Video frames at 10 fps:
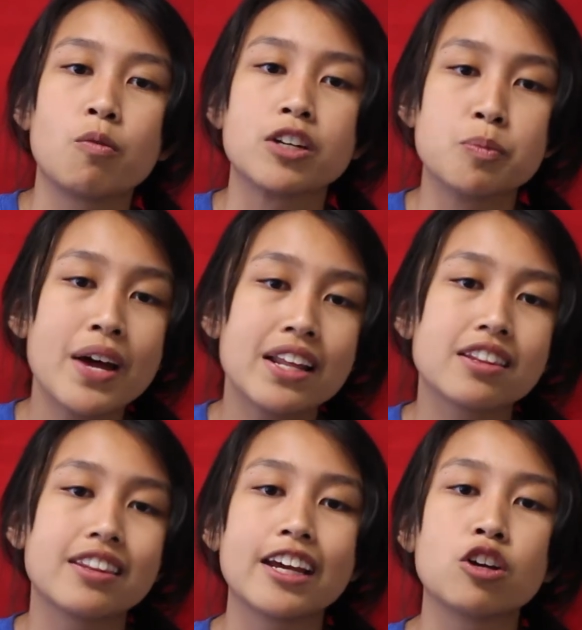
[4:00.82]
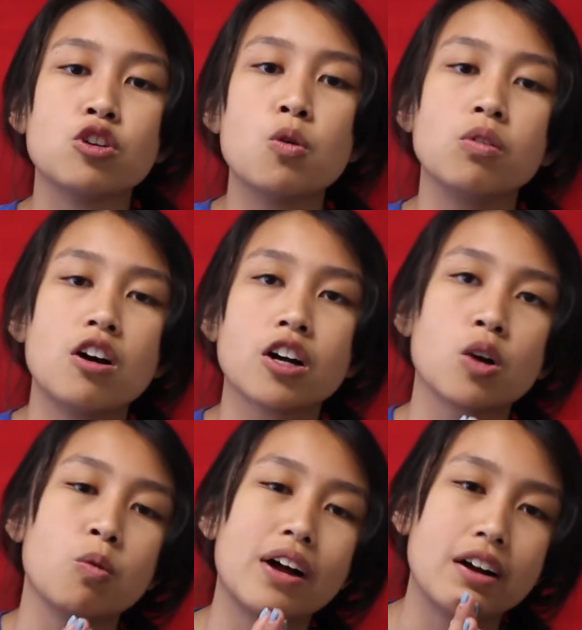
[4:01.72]
which meant that they could no
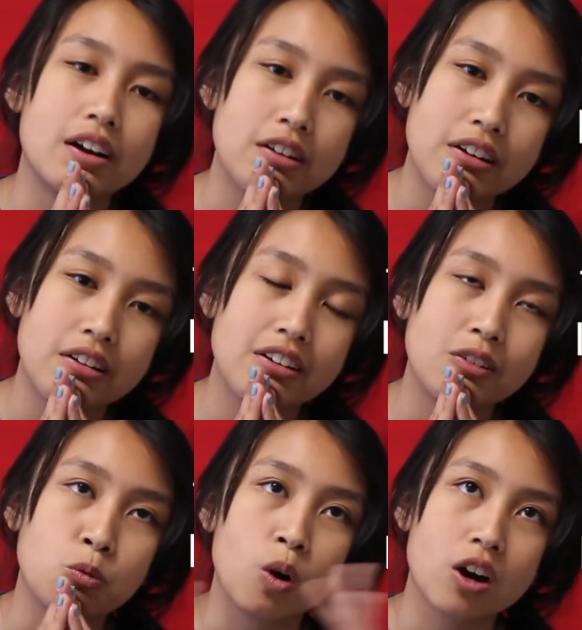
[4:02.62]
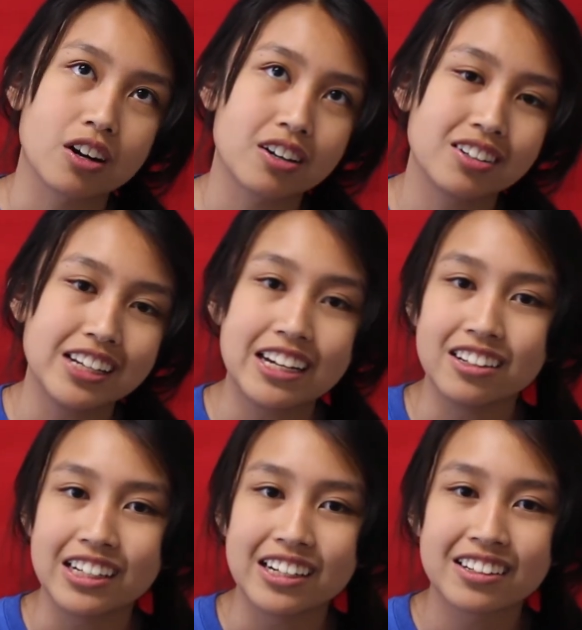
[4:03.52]
longer work
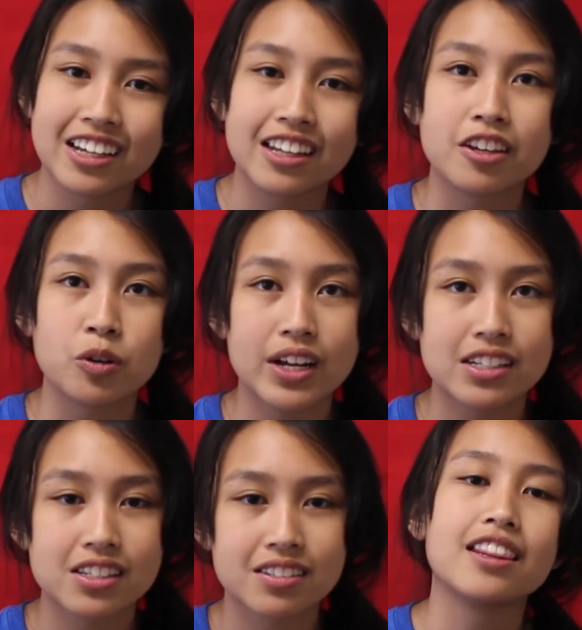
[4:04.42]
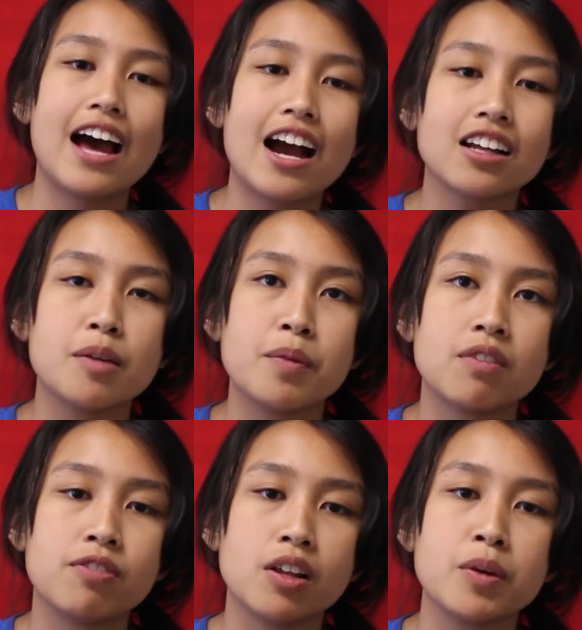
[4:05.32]
legally in the U.S. And the act
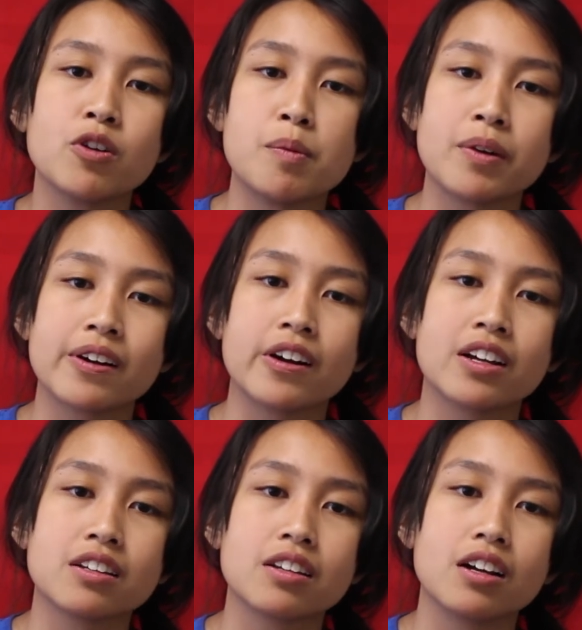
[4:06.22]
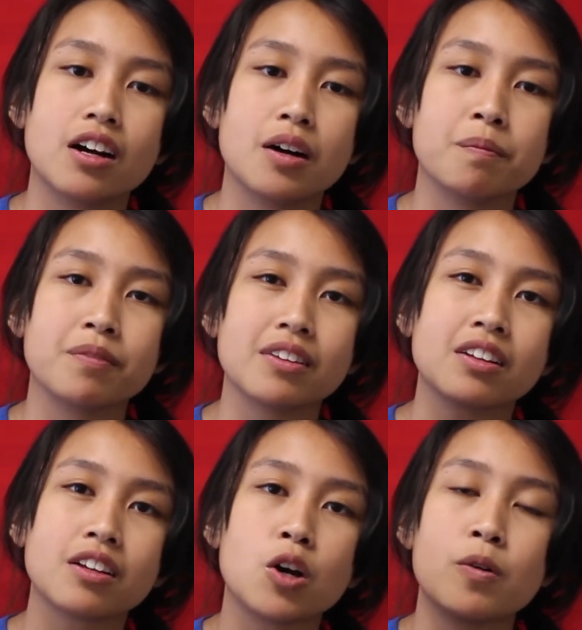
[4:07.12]
limited Filipino immigrants um,
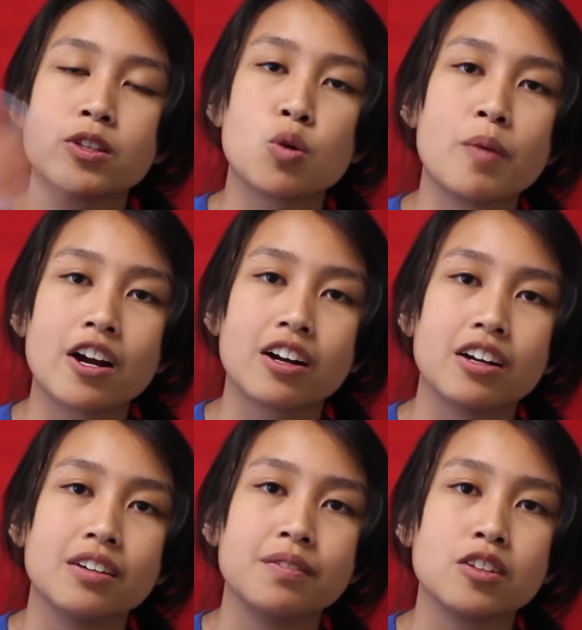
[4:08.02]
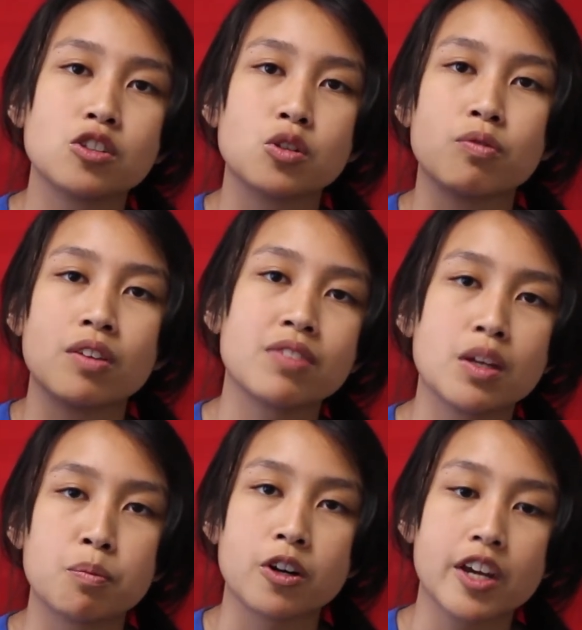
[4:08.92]
going to America to
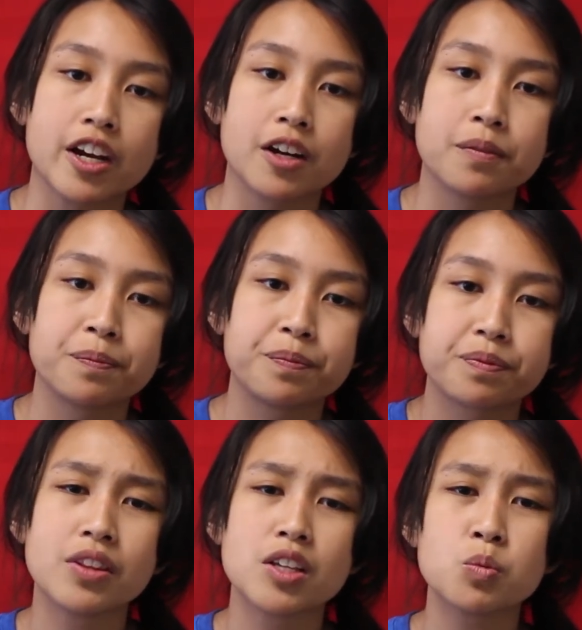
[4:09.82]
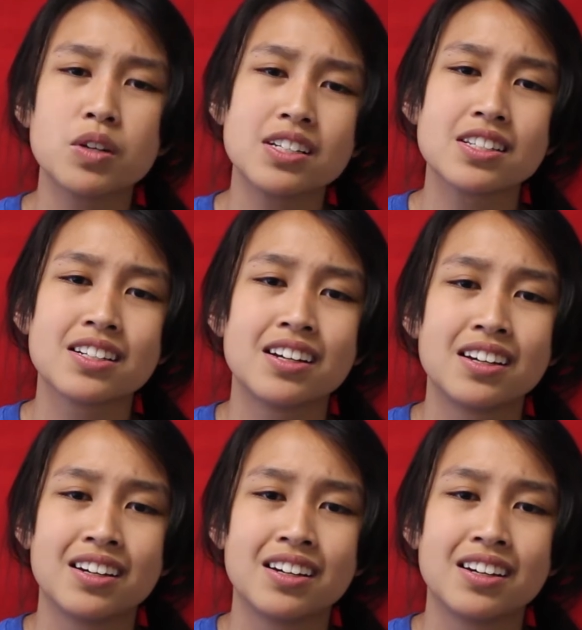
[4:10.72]
50 per year. So this was